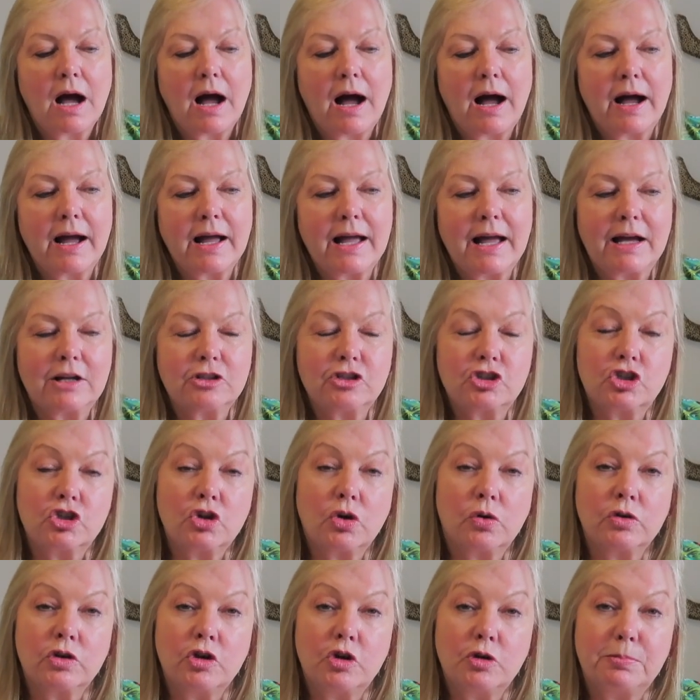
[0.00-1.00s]
I had
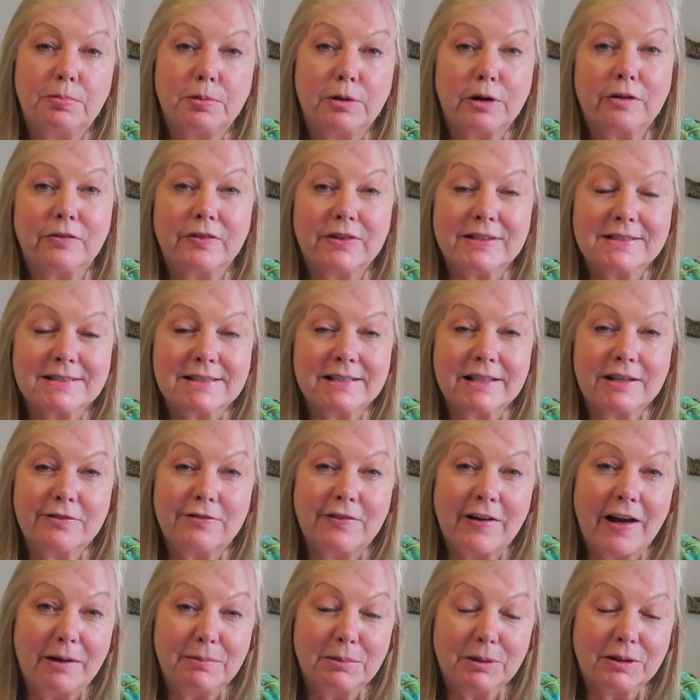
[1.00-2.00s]
shown you previously
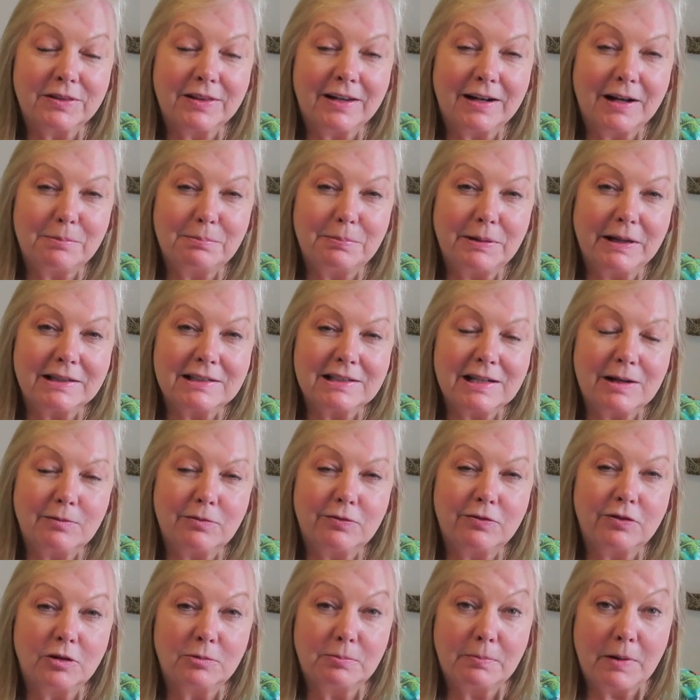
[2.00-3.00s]
fabric that I picked up
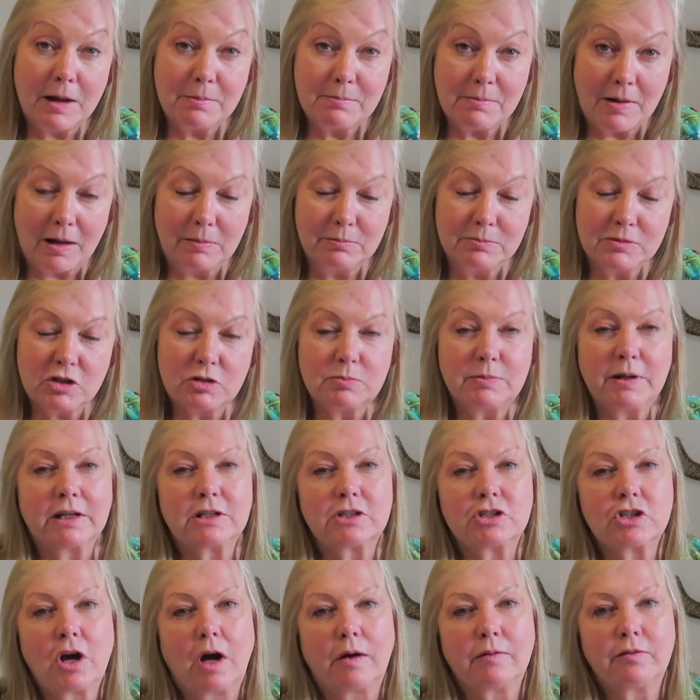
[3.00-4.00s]
for my mom to make
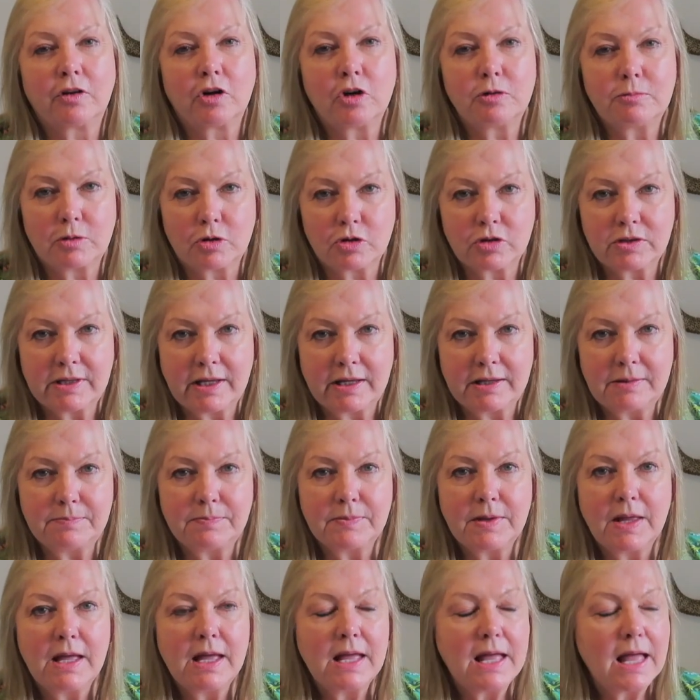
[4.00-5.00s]
a top for her birthday,
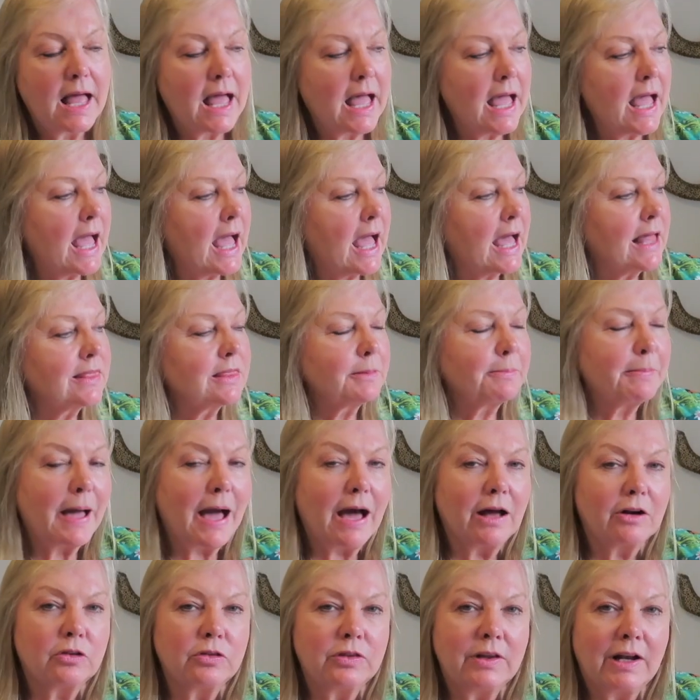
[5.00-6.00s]
and the
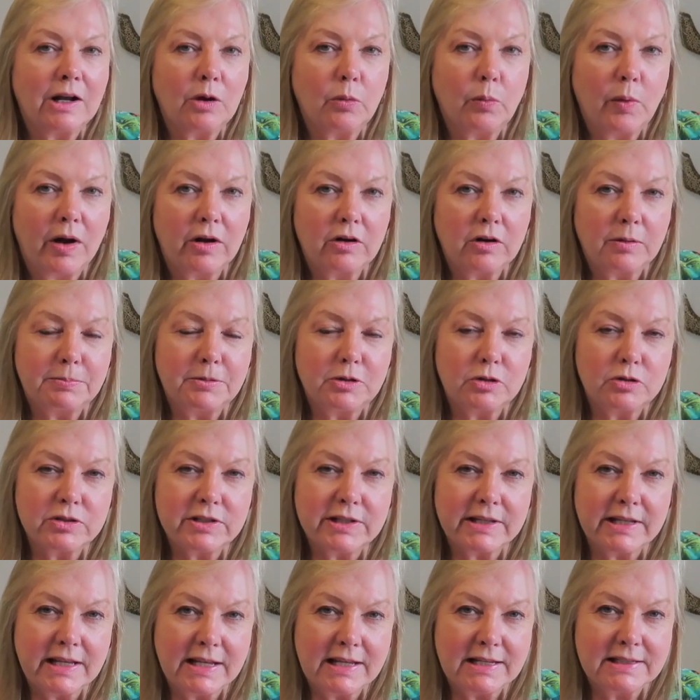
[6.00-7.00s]
pattern that I wound up
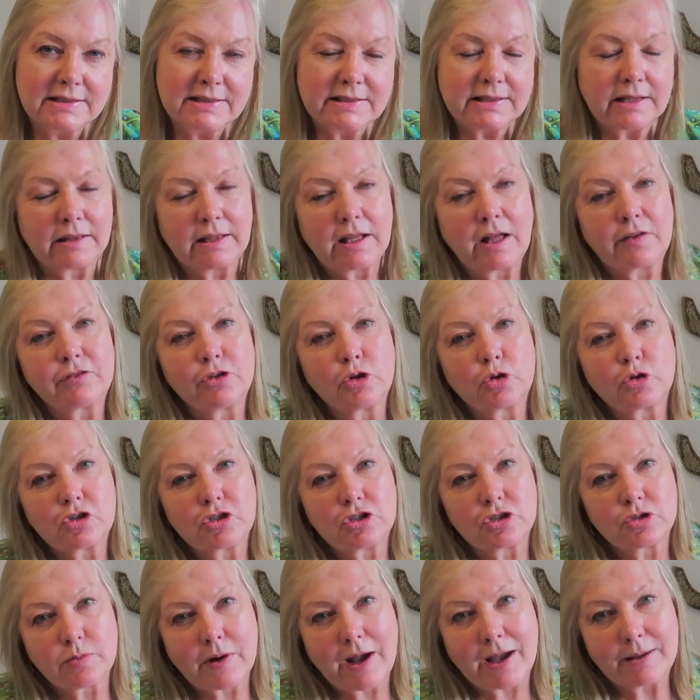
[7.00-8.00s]
using is the Love
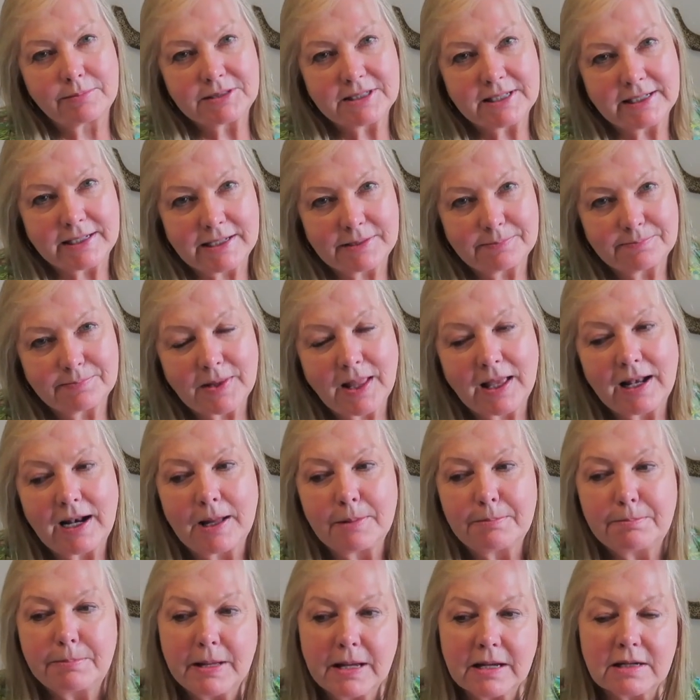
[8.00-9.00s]
Notions Rhapsody, and
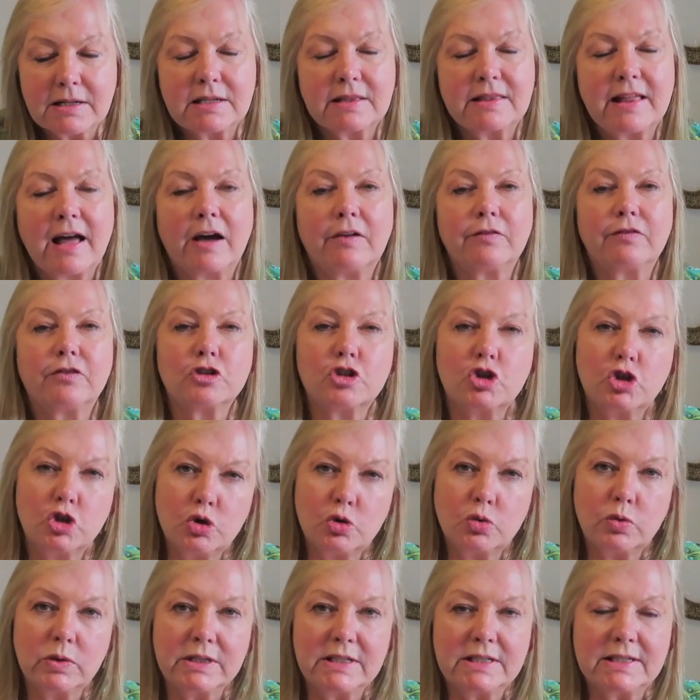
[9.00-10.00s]
I picked that for
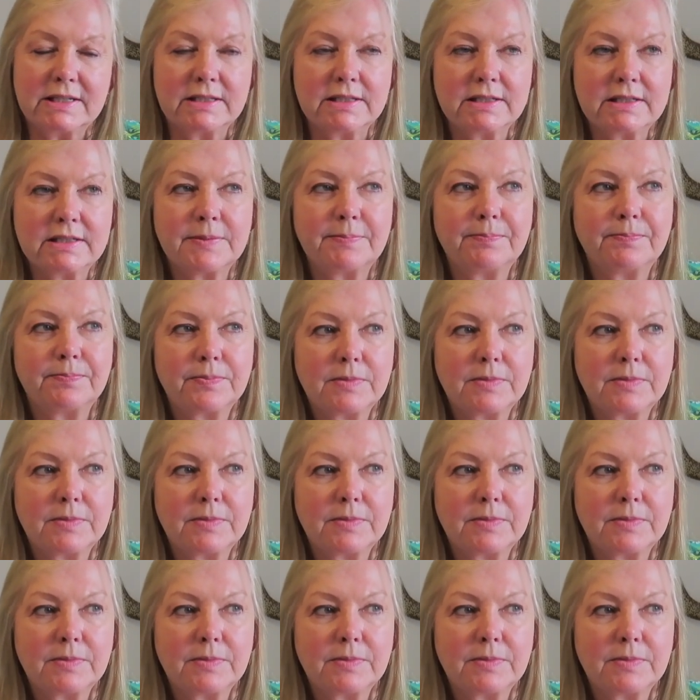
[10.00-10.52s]
3 reasons.